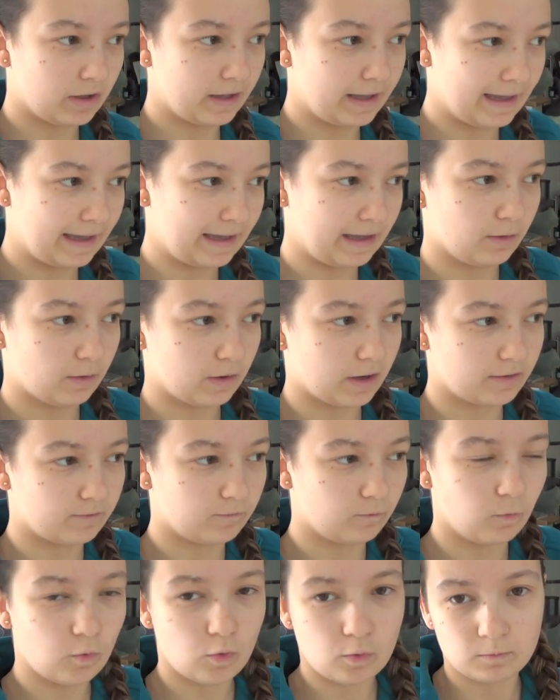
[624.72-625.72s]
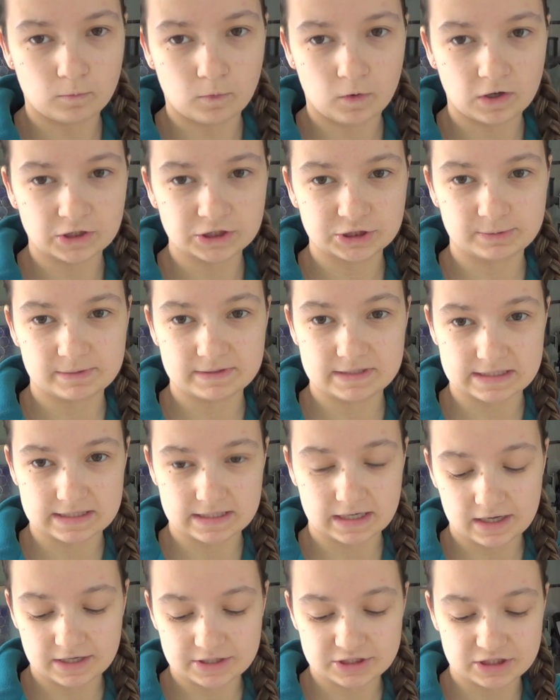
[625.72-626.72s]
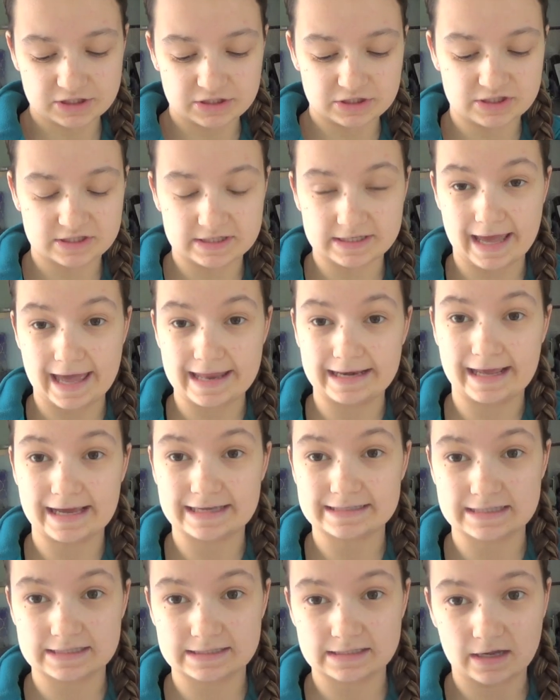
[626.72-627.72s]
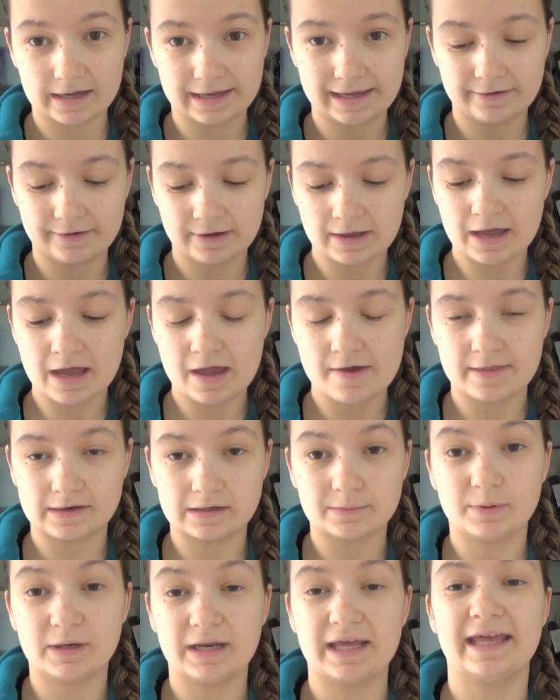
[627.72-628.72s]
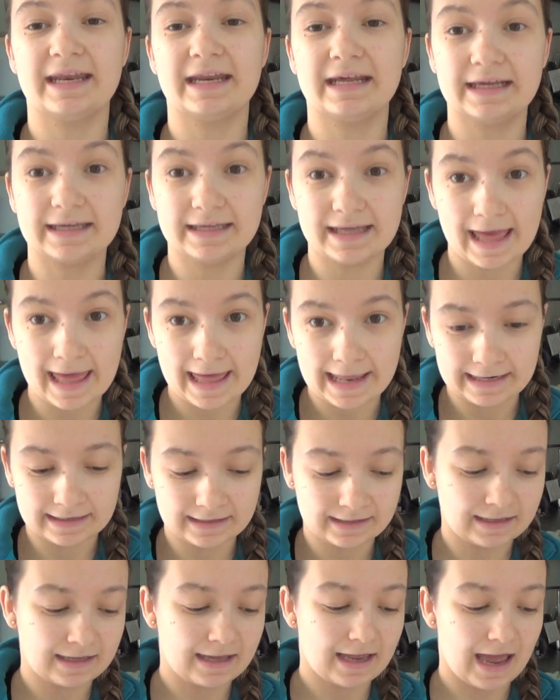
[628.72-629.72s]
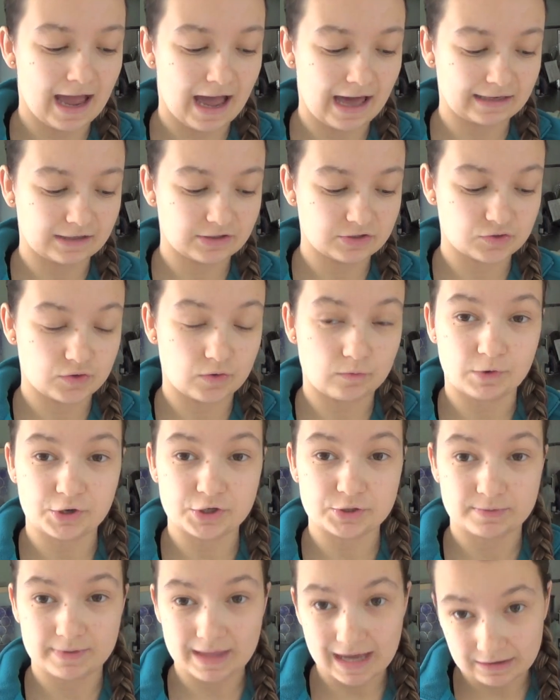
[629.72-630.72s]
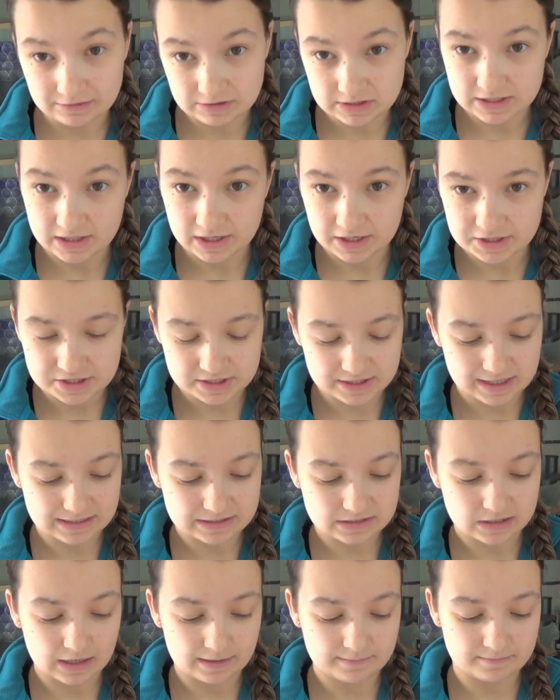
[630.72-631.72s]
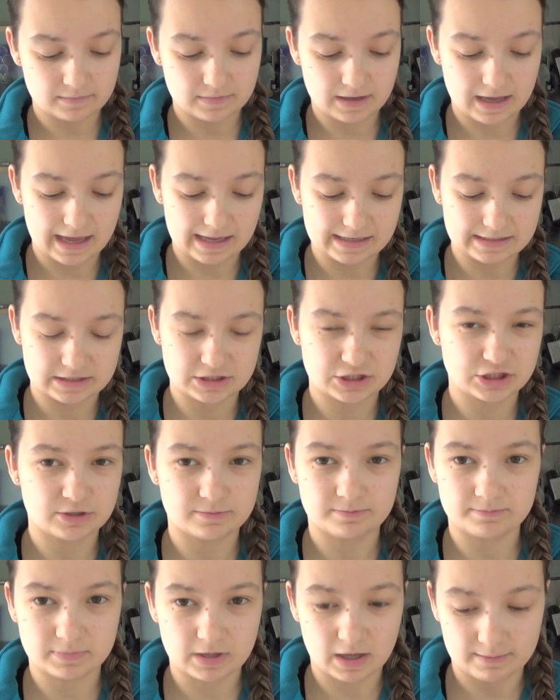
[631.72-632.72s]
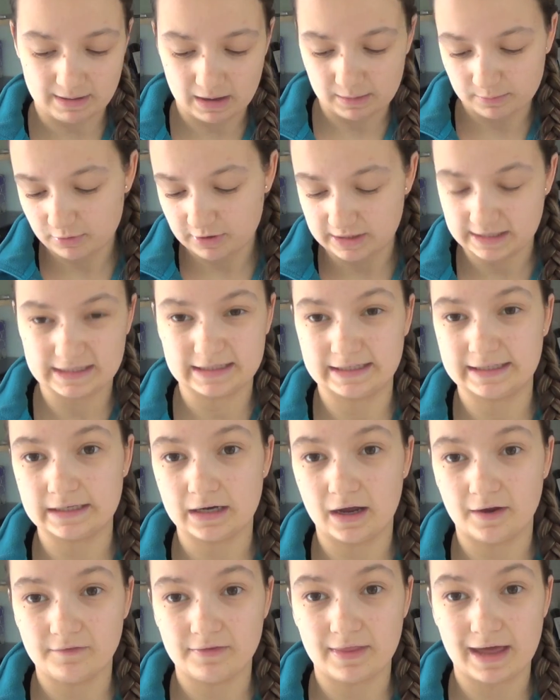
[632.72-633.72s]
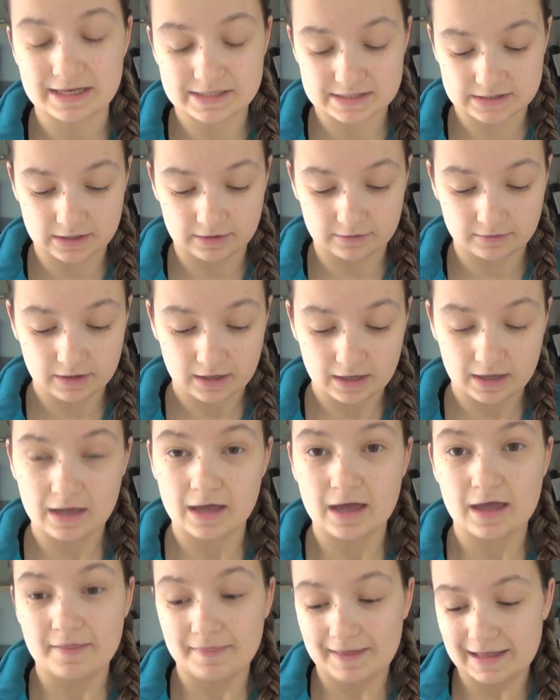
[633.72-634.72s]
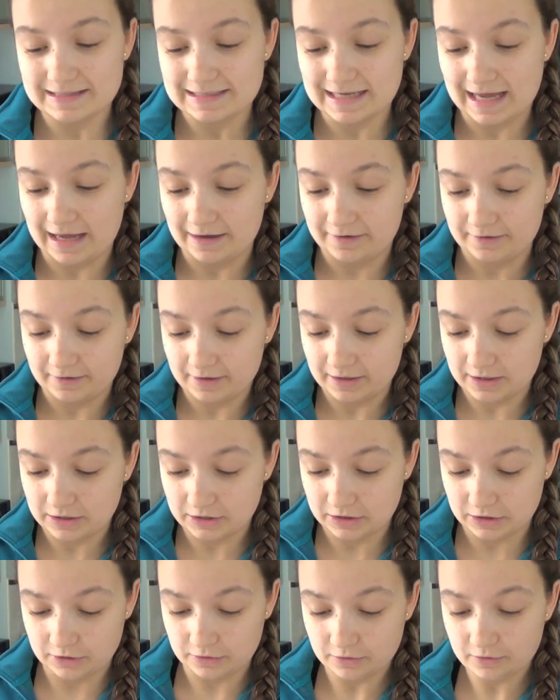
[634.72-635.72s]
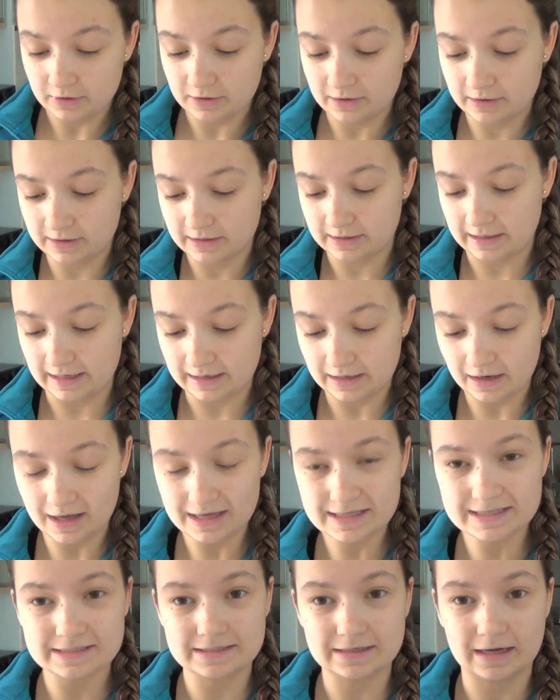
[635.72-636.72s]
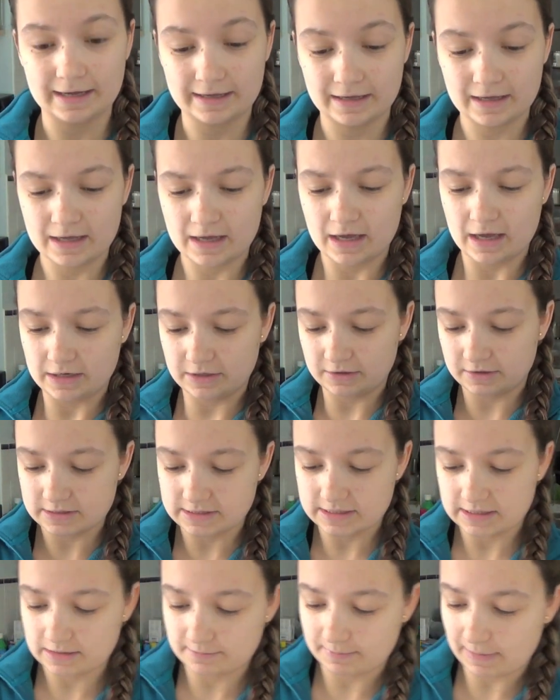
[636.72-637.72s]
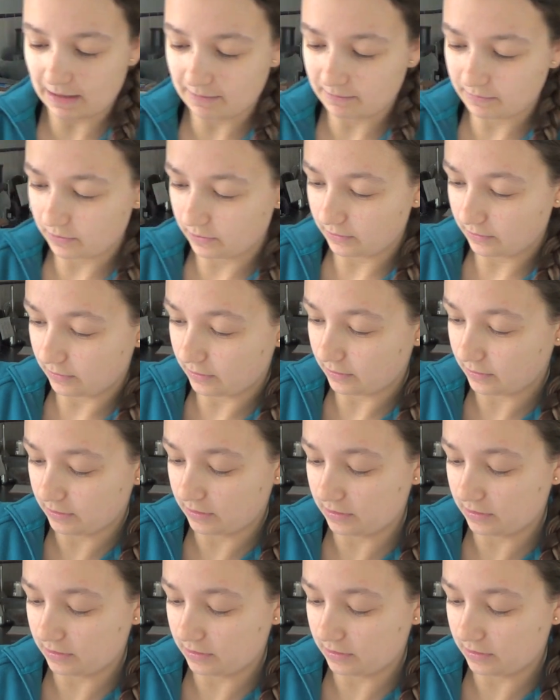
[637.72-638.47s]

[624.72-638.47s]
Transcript: a kind of warm wash with detergent just to get any excess dye out. Then I'll put it in again and I'll do a wash without detergent that time, and it should come out pretty clean after that. So that's how you can ice dye. And you can see the bamboo